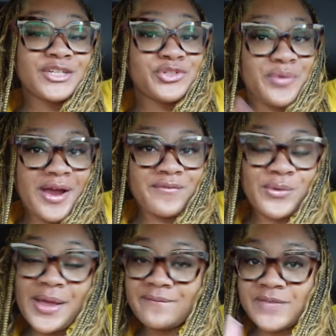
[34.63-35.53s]

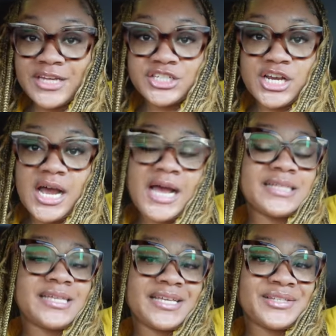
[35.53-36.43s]
travel, and fashion content.